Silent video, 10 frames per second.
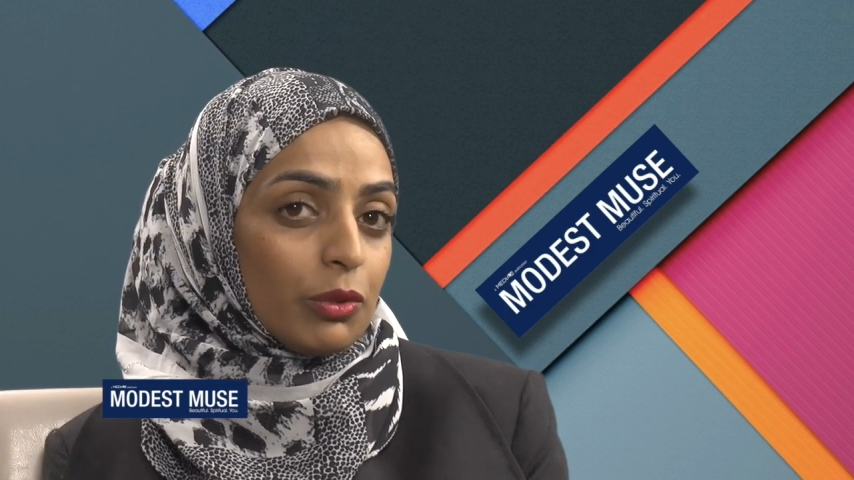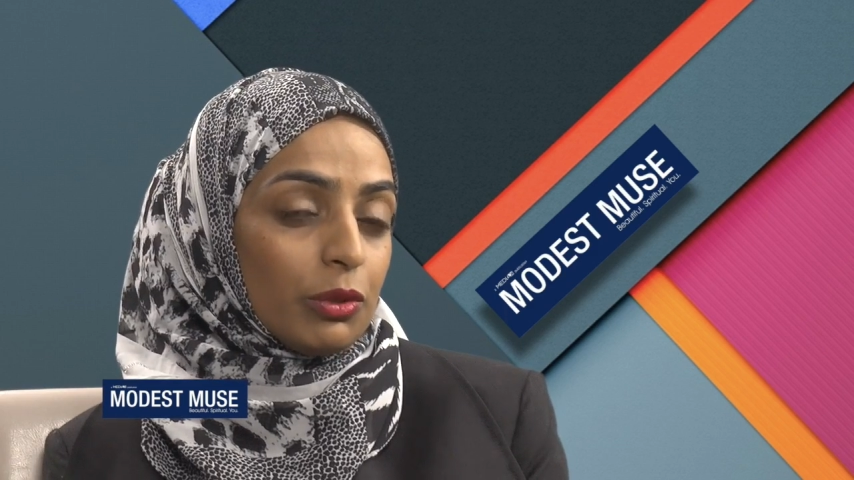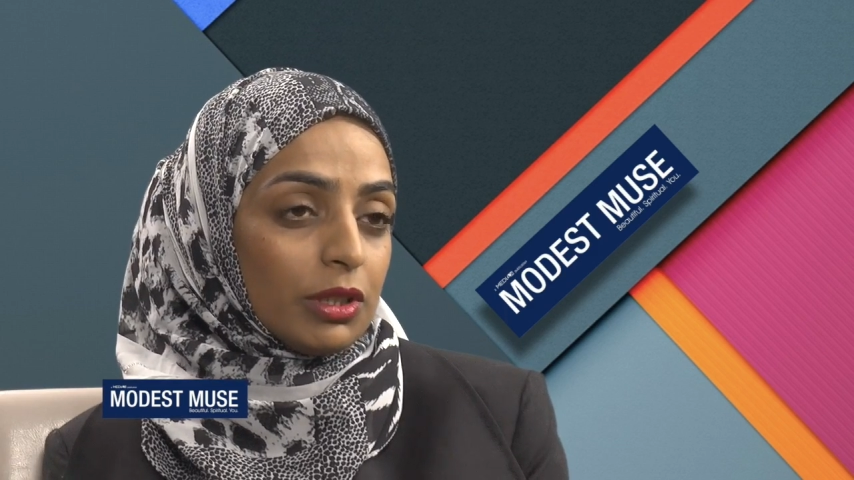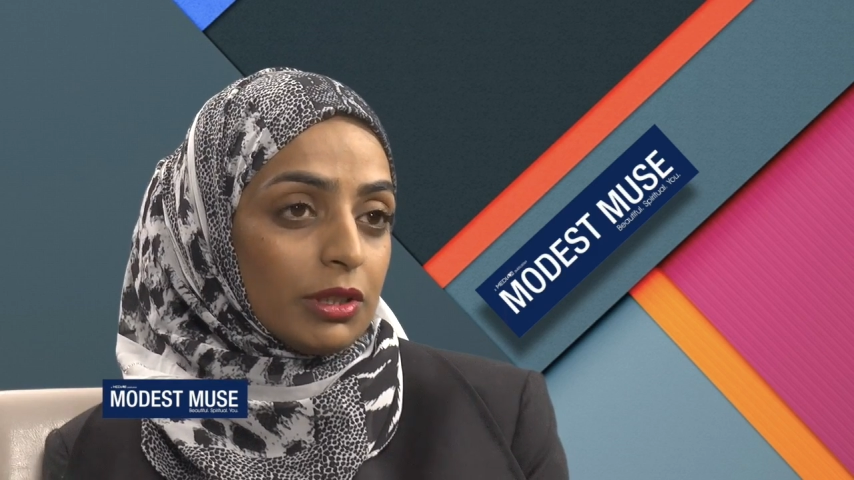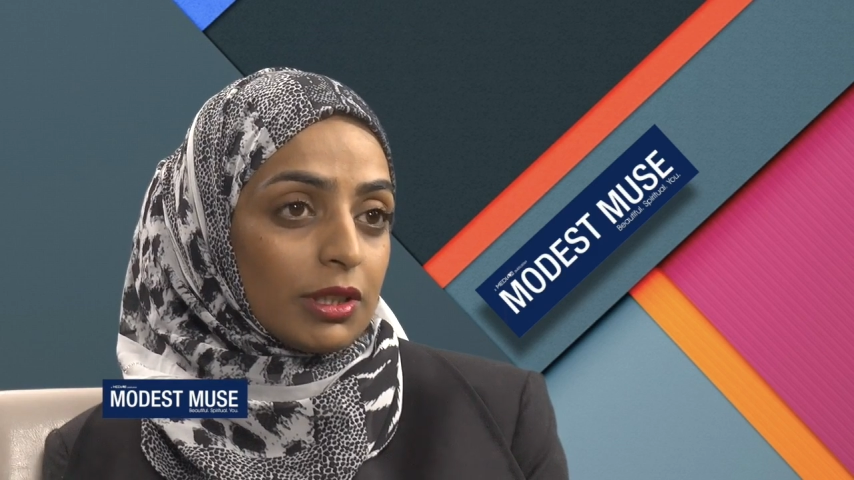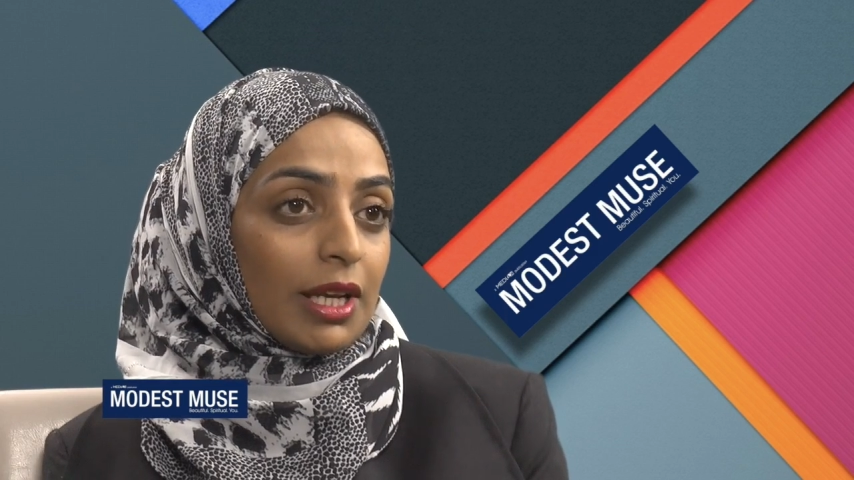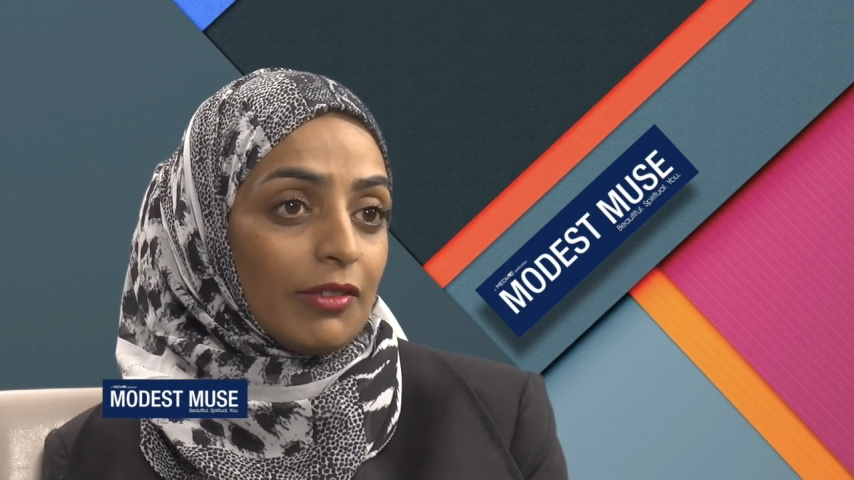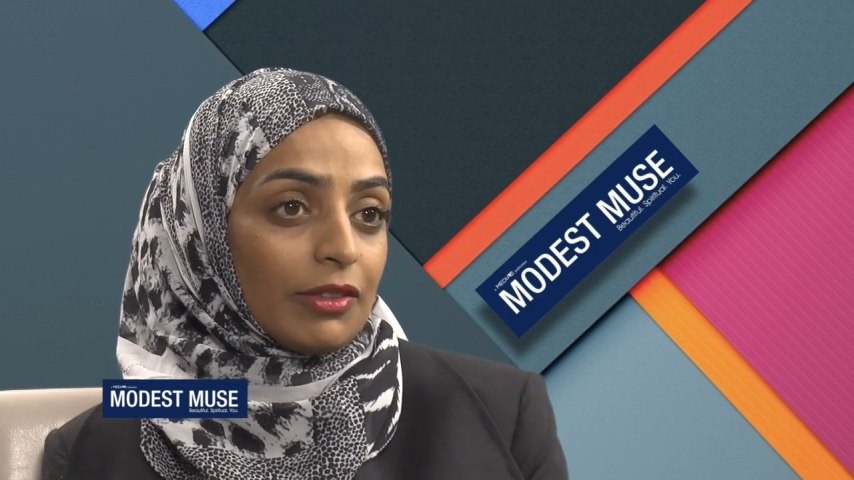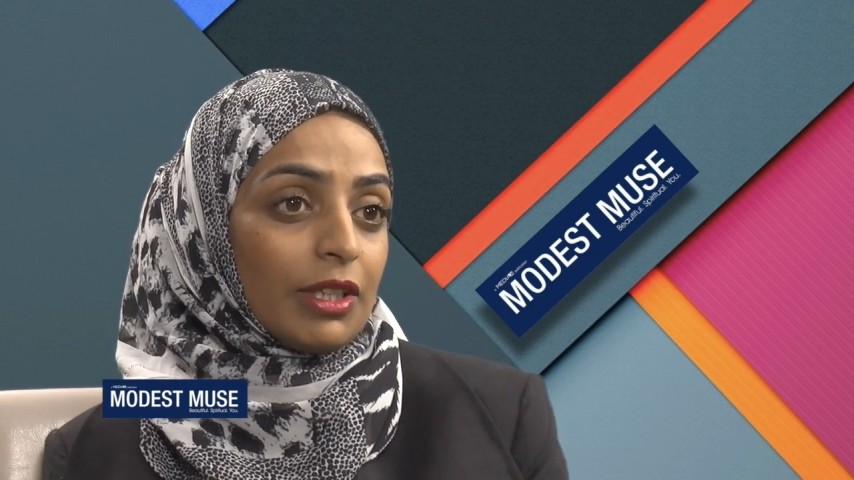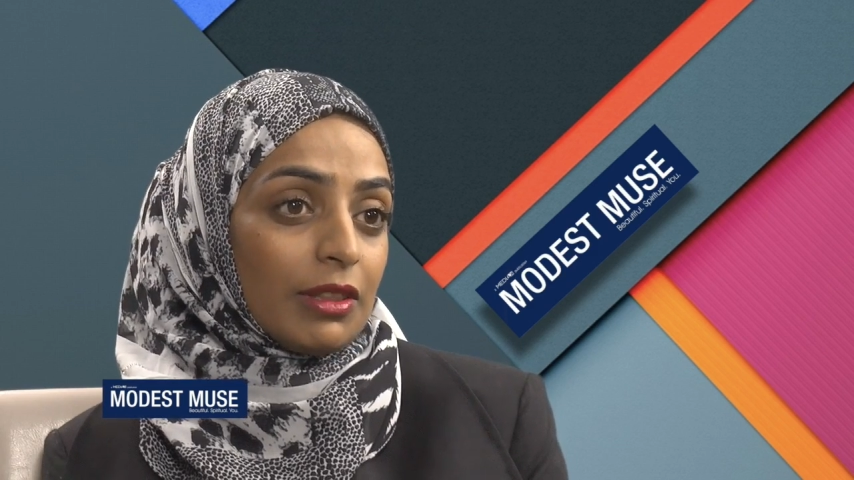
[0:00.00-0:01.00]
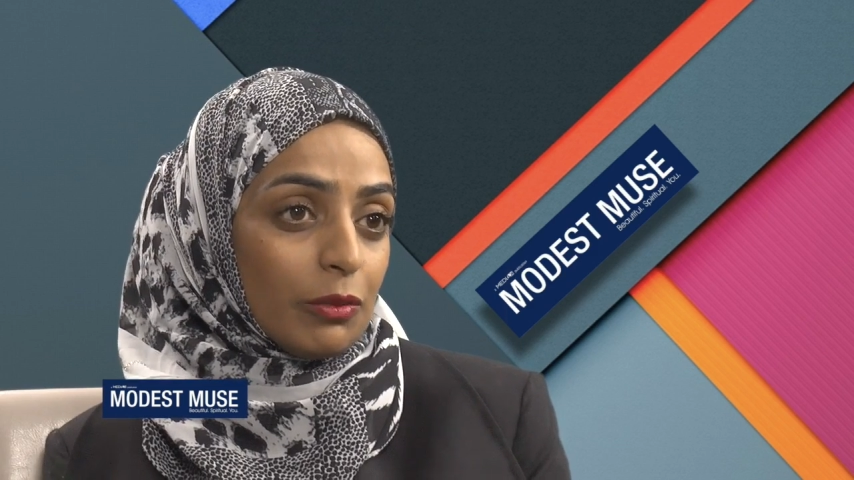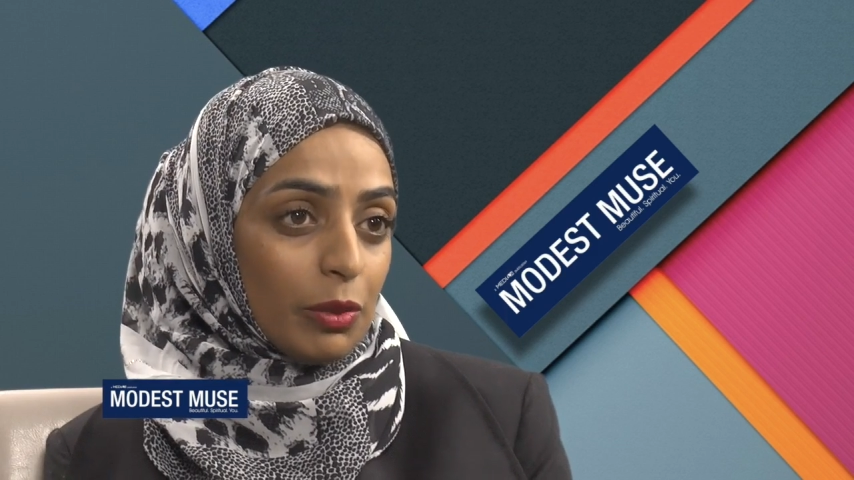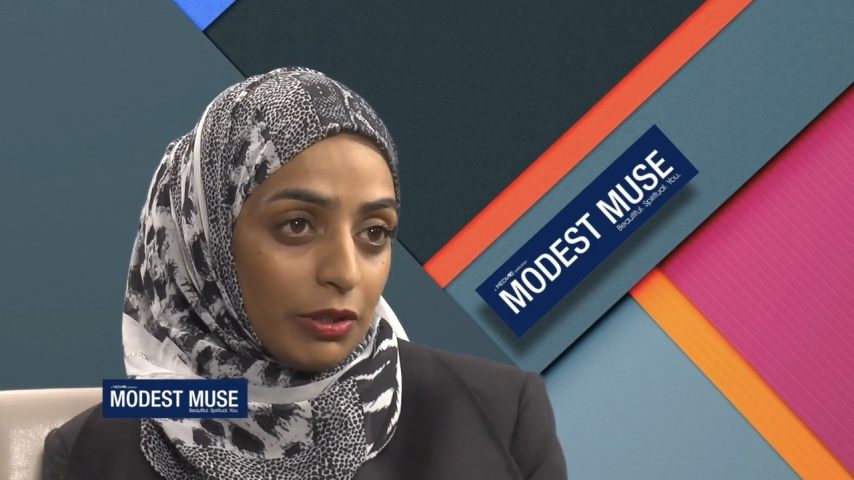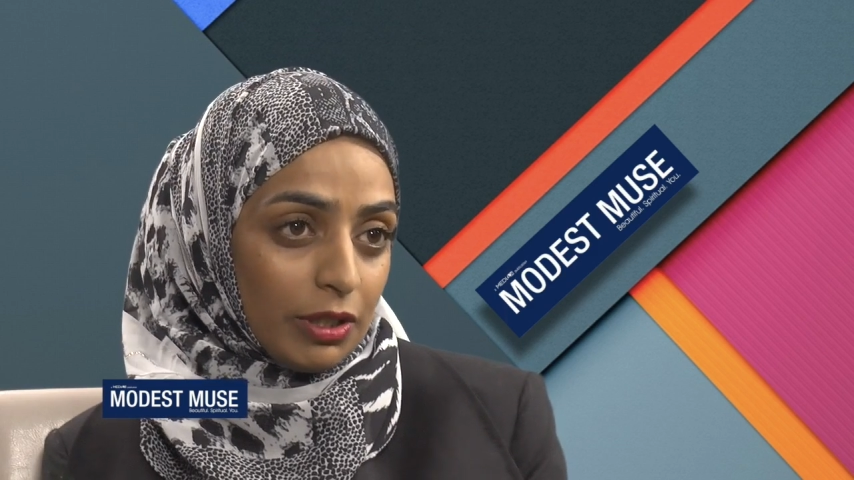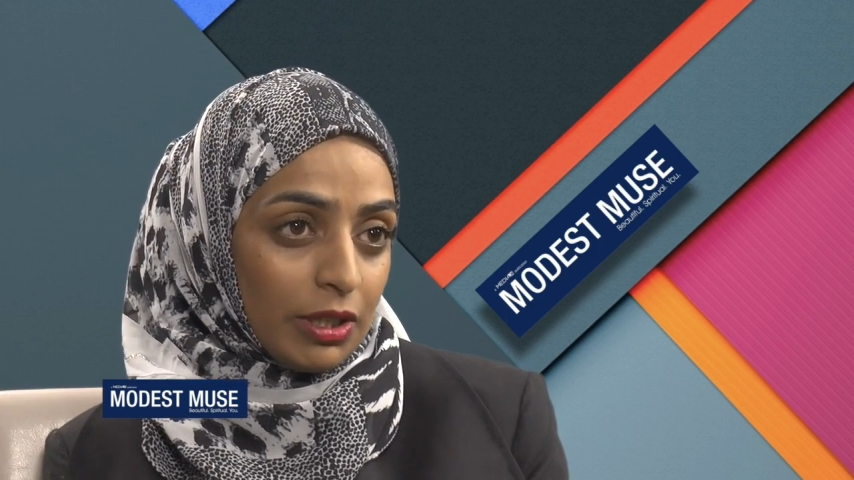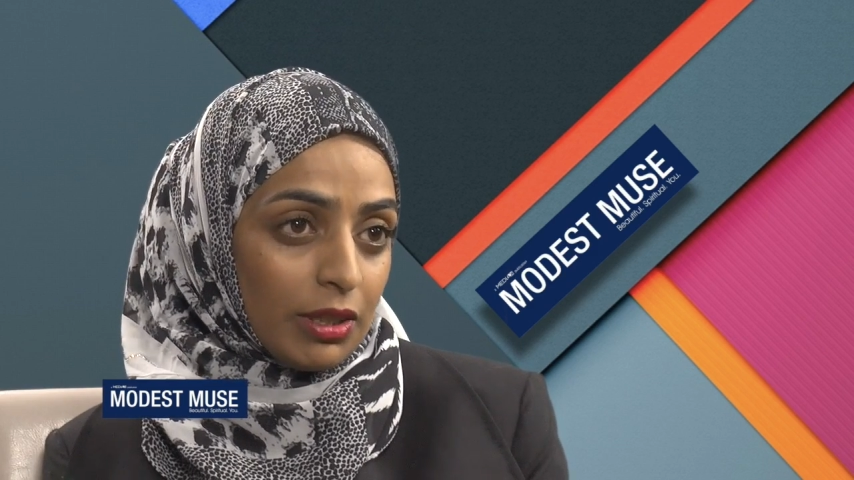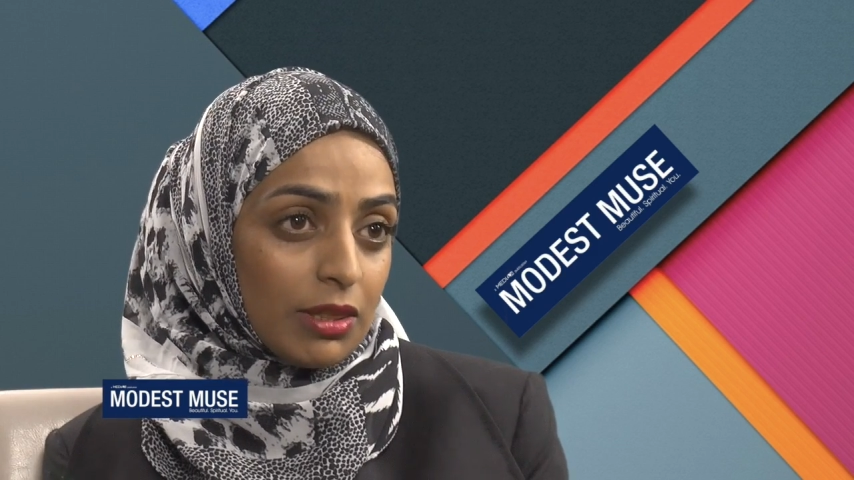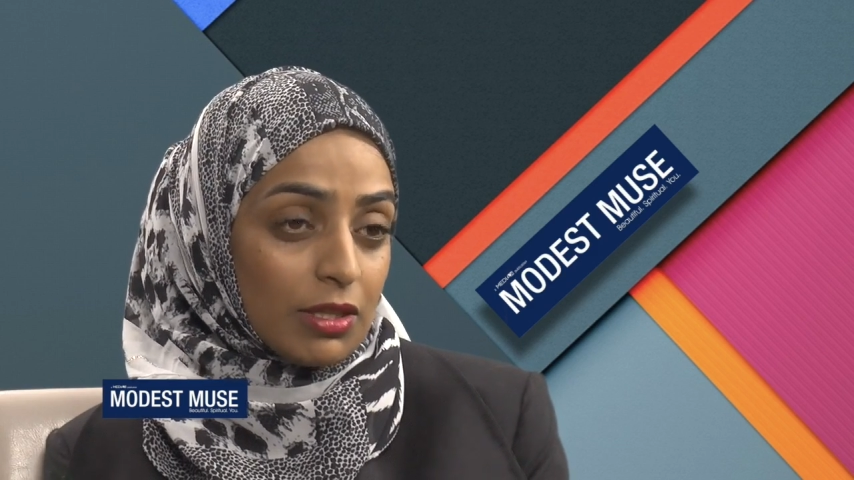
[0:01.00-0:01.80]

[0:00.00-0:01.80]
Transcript: couldn't cover in